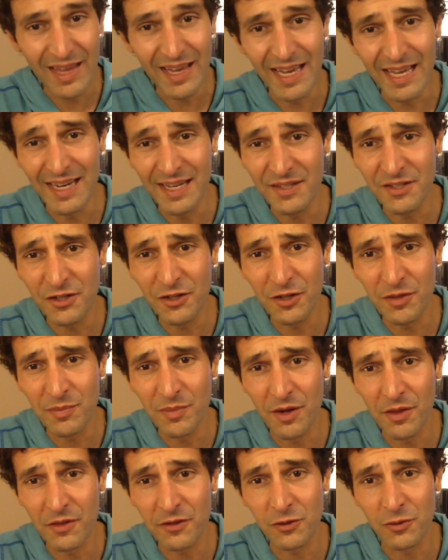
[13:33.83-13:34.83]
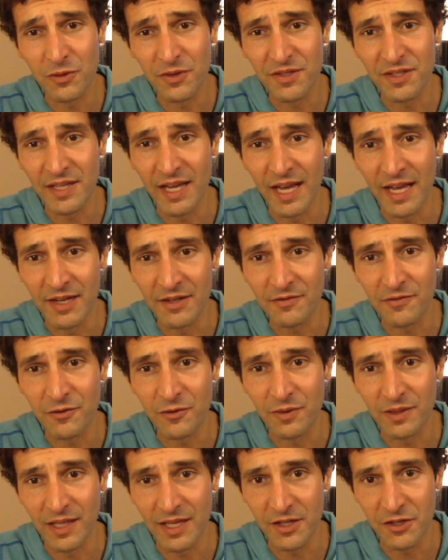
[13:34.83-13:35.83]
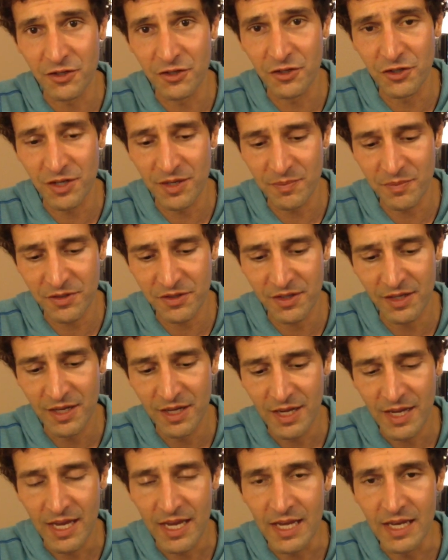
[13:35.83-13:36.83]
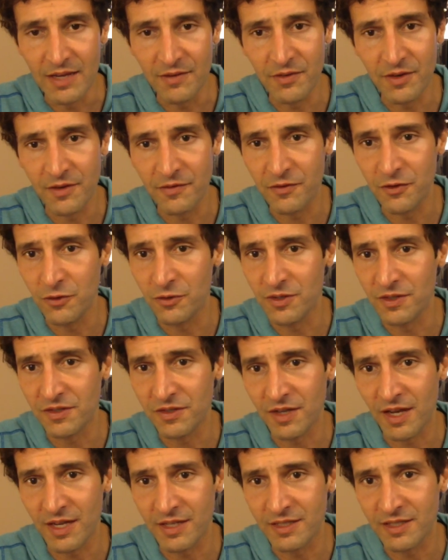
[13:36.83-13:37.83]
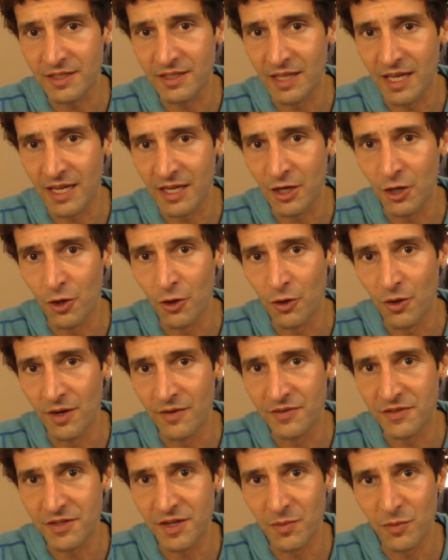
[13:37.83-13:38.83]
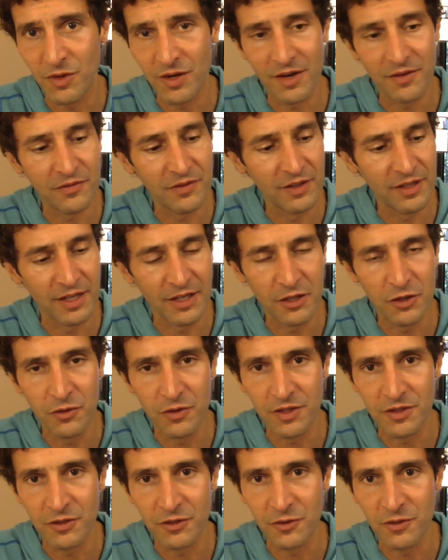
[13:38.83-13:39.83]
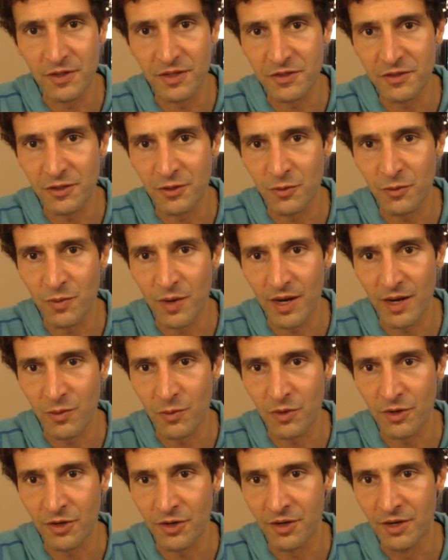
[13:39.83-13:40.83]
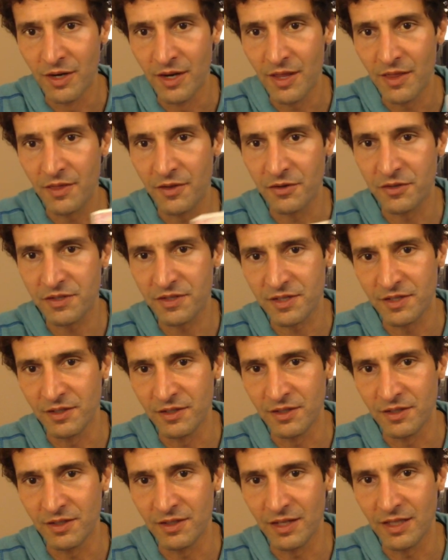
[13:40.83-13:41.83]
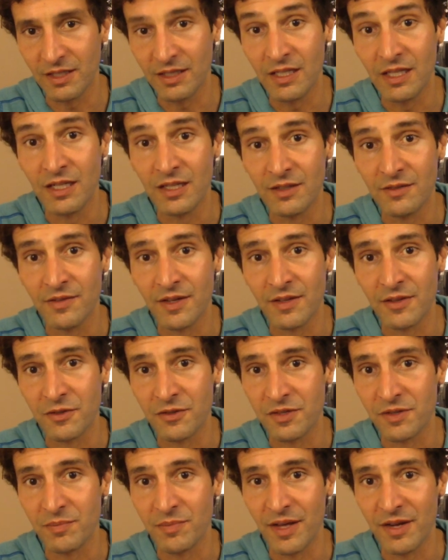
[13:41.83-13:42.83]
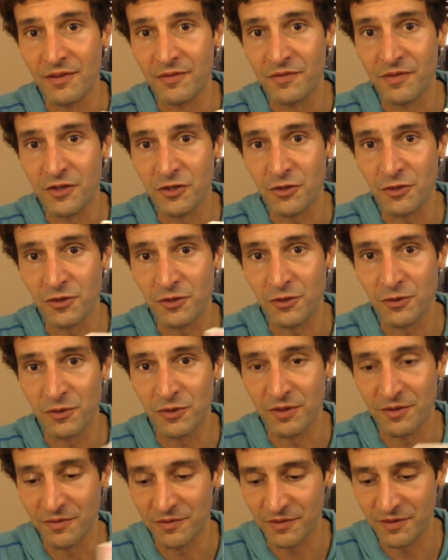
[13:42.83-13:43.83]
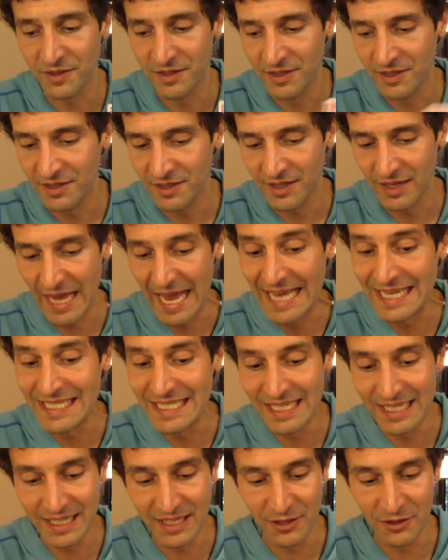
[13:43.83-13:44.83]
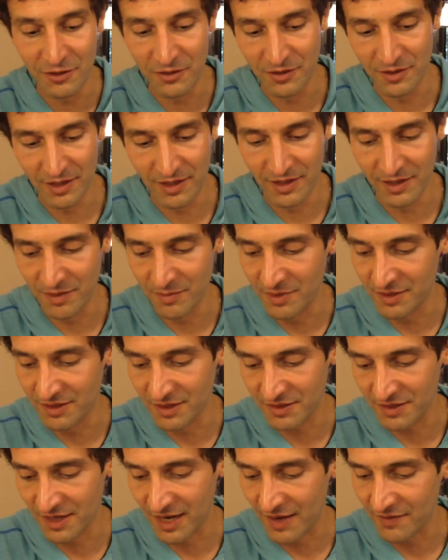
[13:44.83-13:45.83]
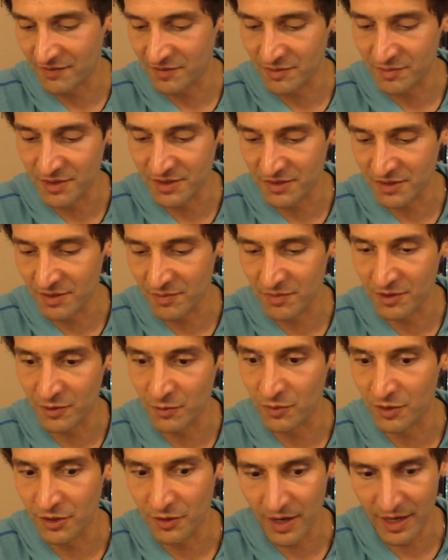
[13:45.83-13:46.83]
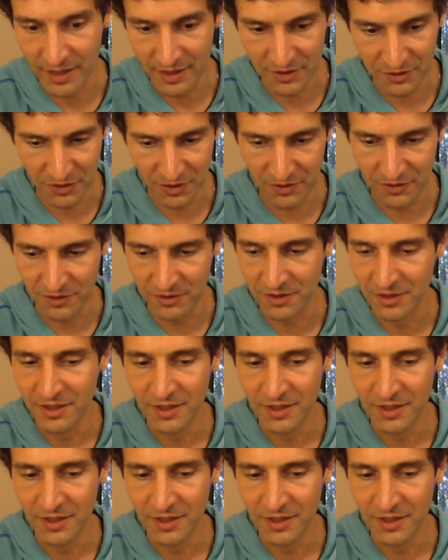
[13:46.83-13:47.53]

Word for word: It is a good month towards the end for relationships. Even if you decide to let go of someone, I feel like you can do this in a way where there's still love and there's a beneficial sort of ending here. It doesn't have to be something where you hate each other.